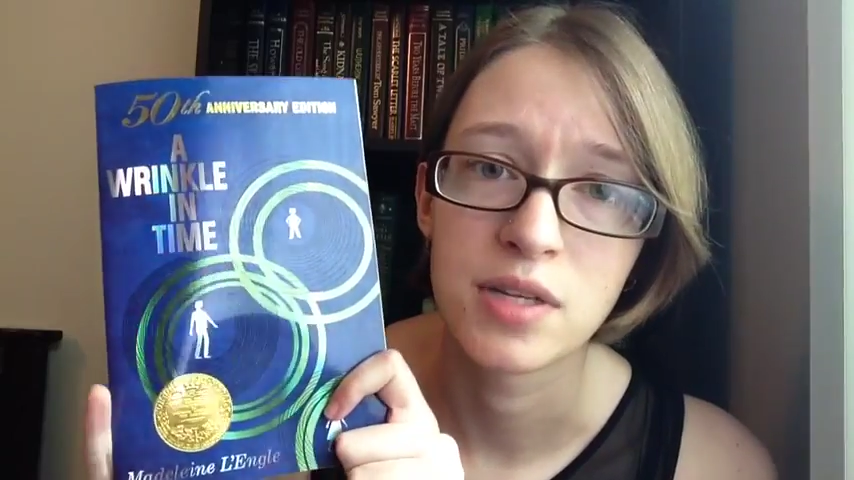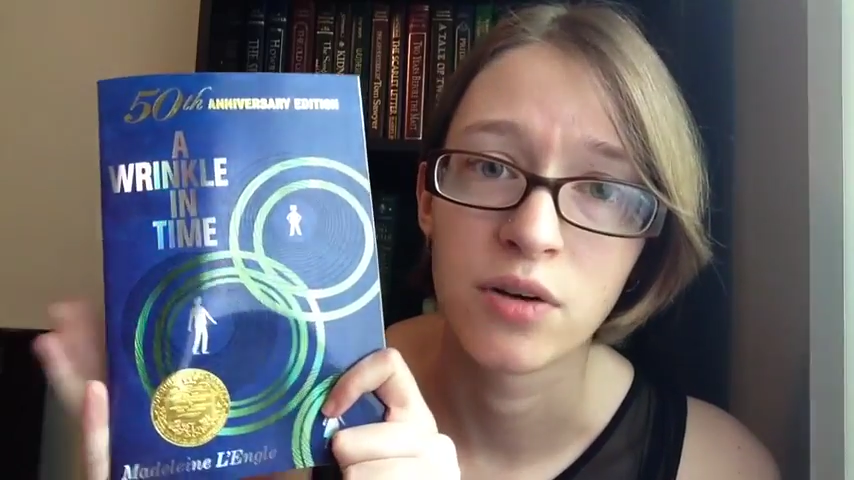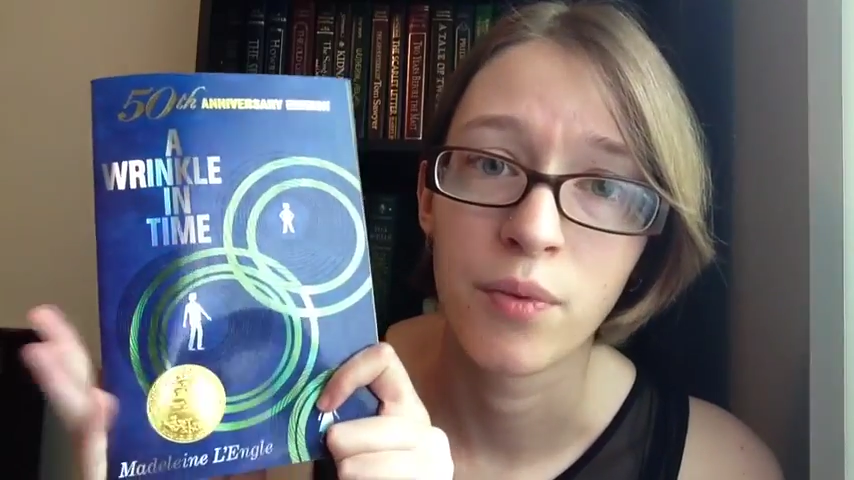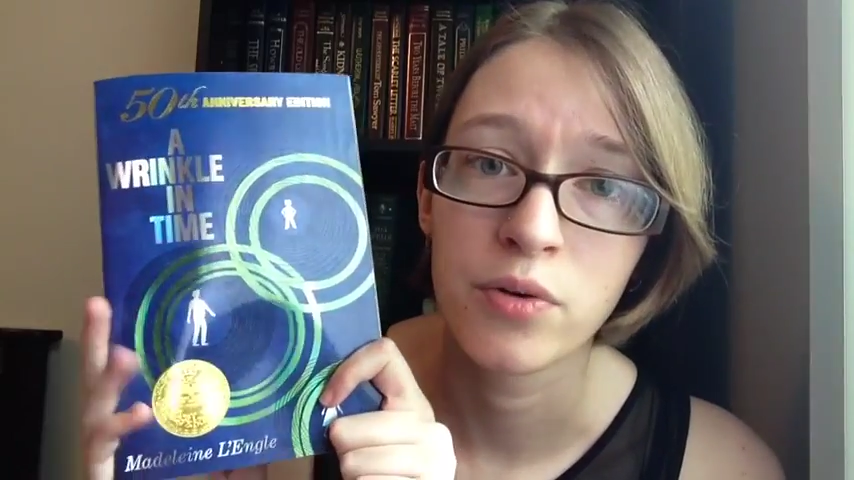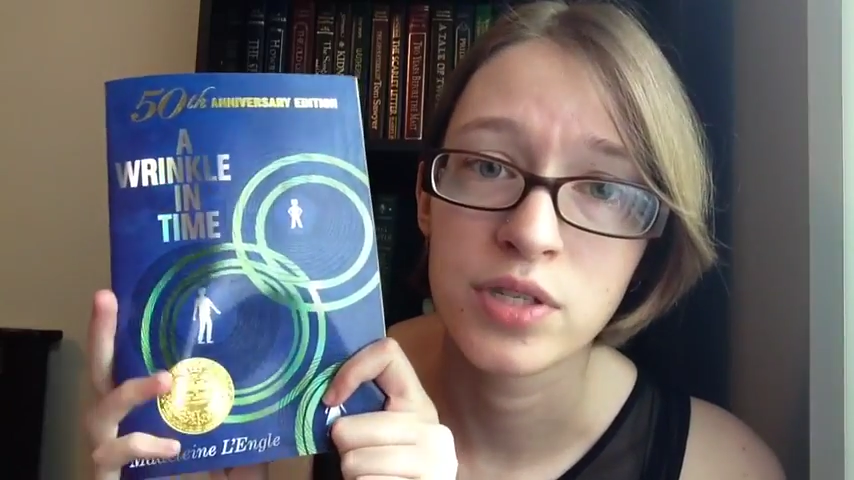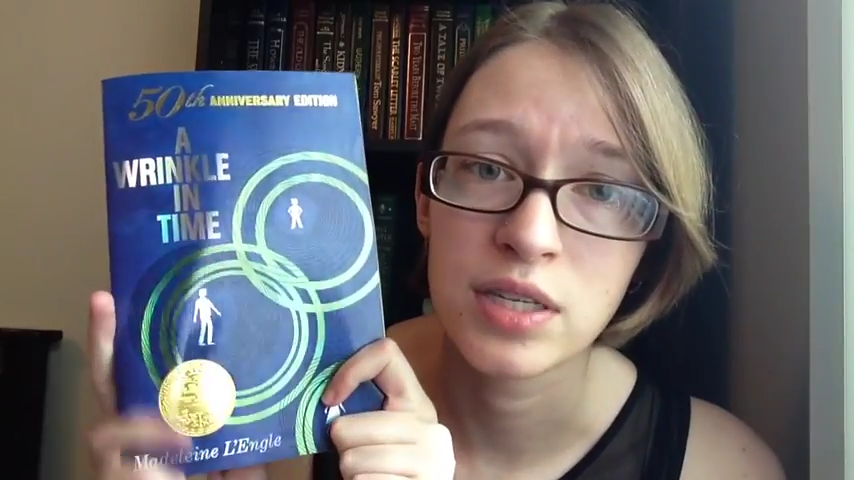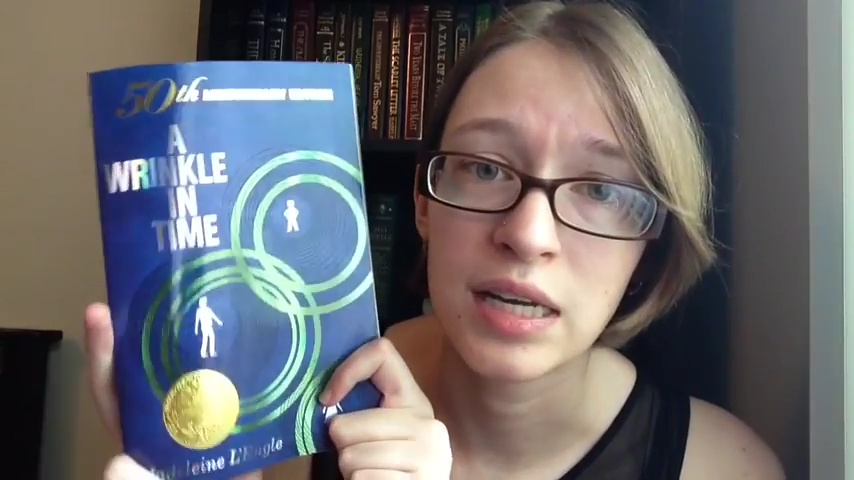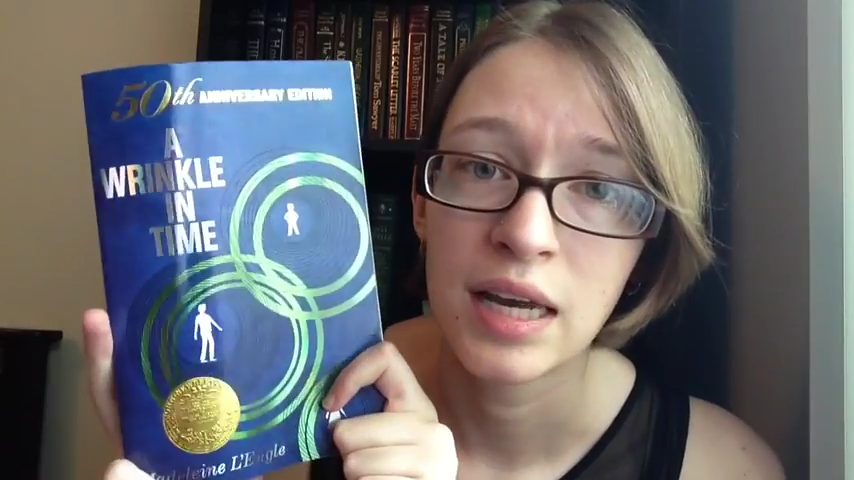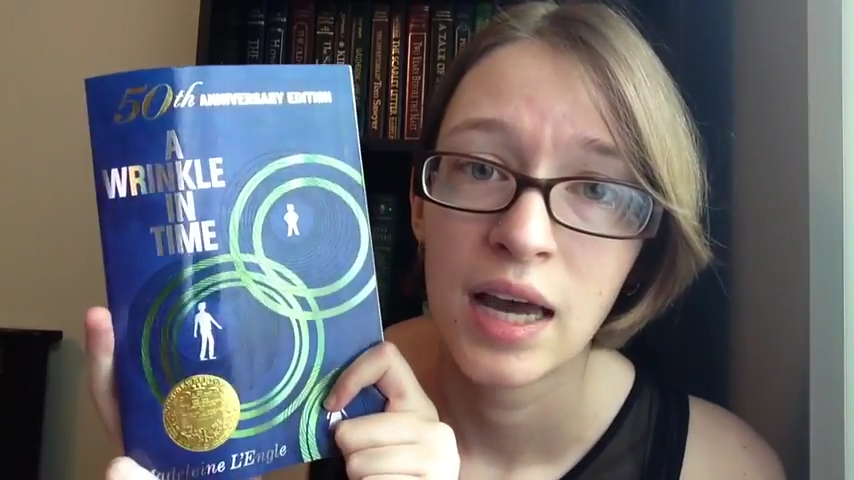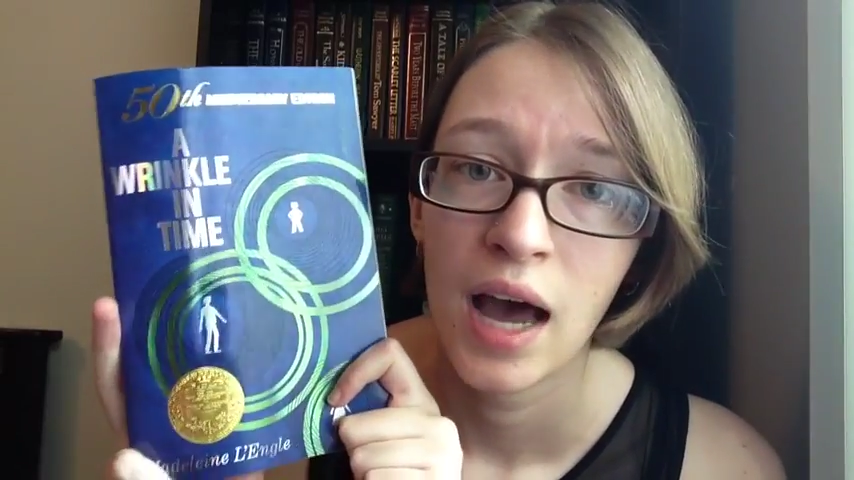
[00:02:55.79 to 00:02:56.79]
that are
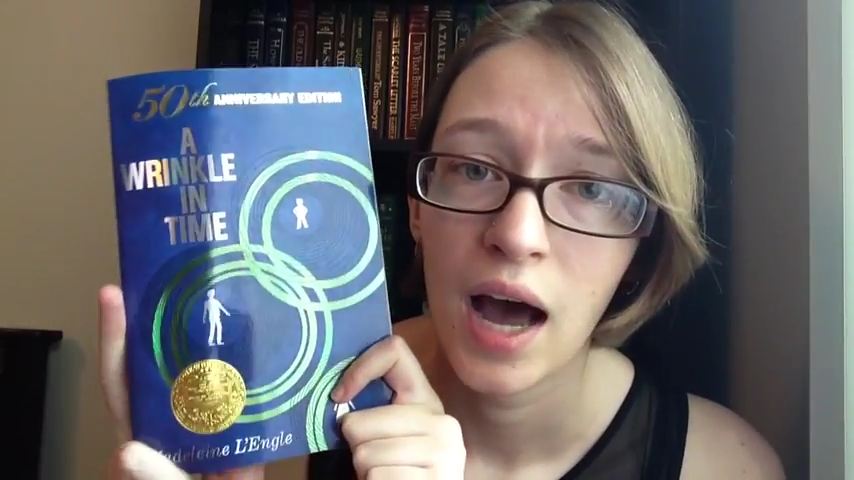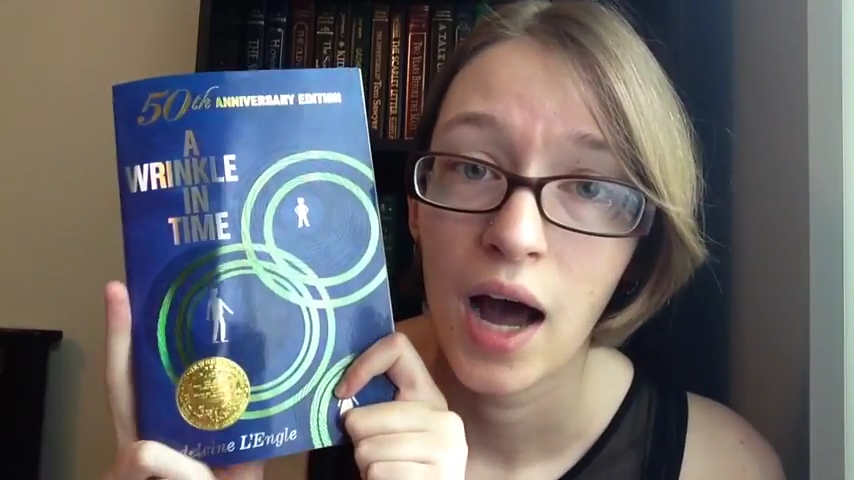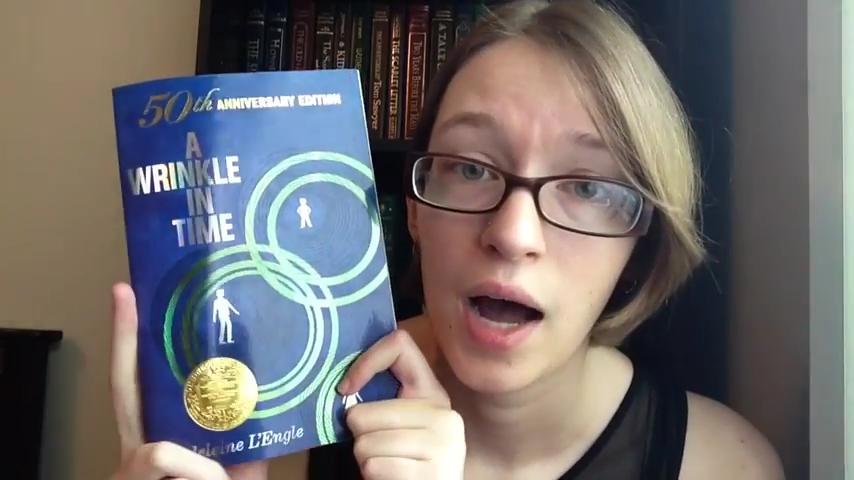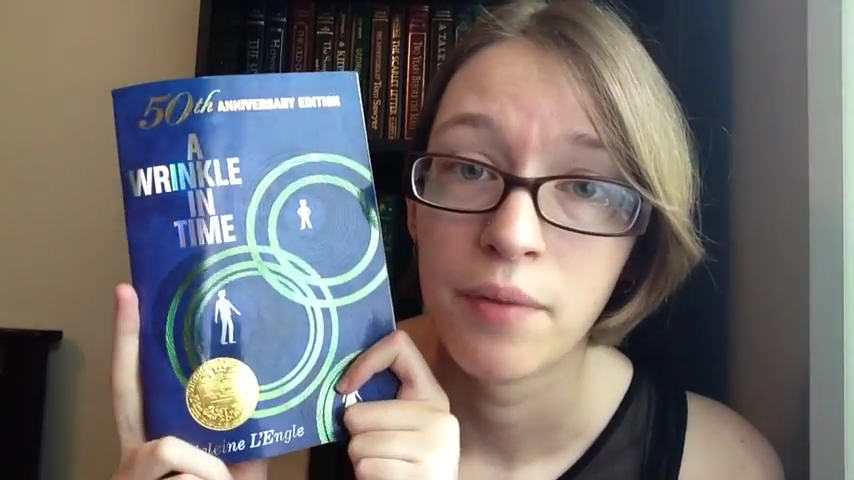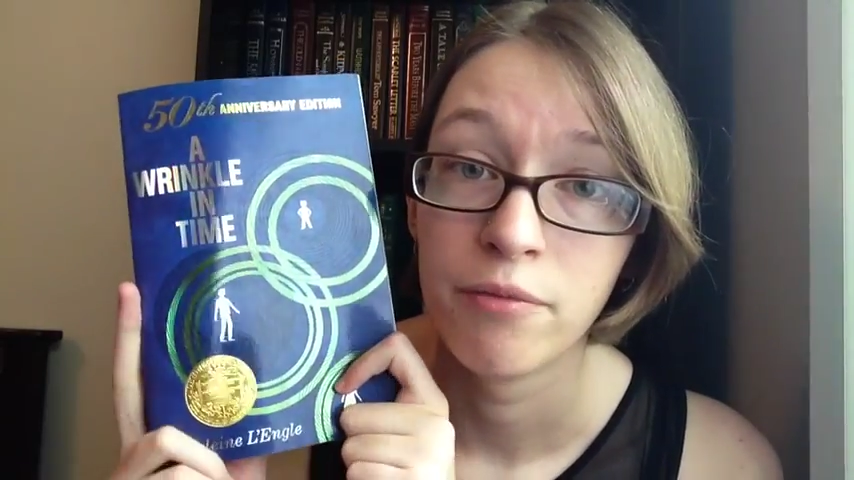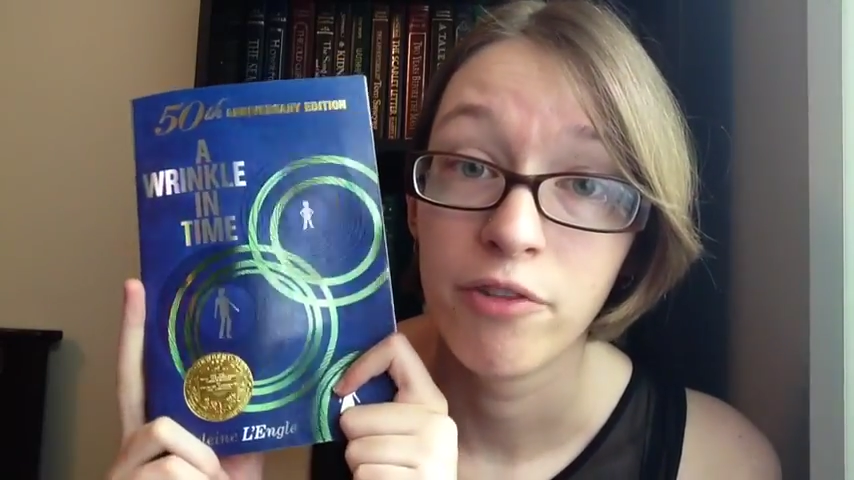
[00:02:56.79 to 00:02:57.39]
mostly um,